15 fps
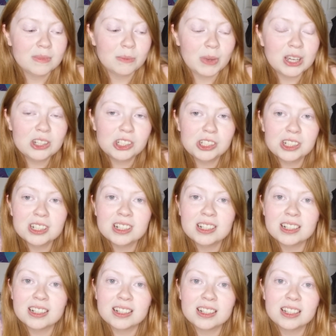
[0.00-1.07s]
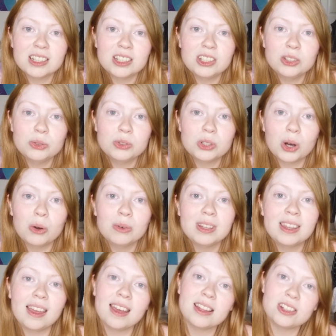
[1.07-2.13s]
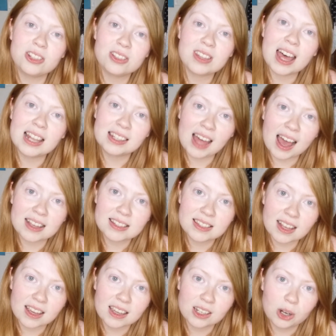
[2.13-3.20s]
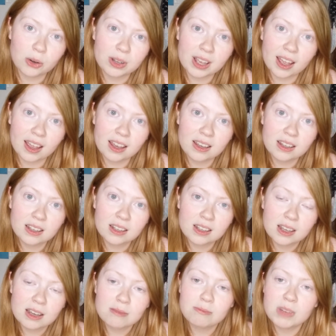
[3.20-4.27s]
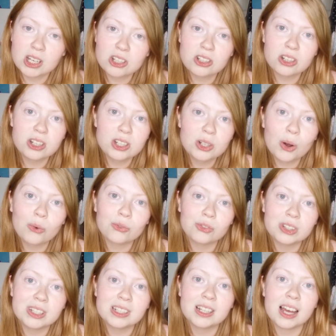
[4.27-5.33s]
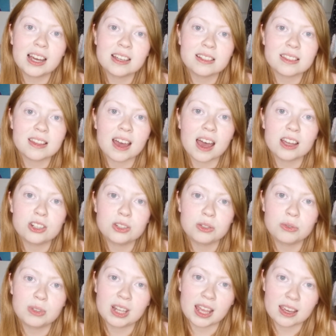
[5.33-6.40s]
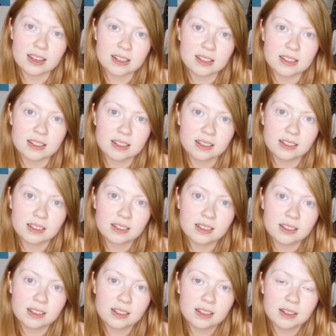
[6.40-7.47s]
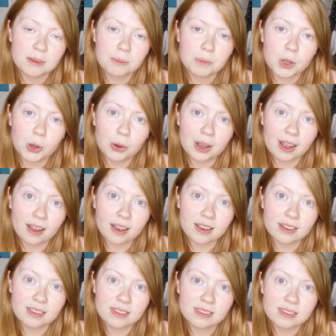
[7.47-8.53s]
Make sure you don't get to that last second, okay? Make sure you don't realize that too late, okay?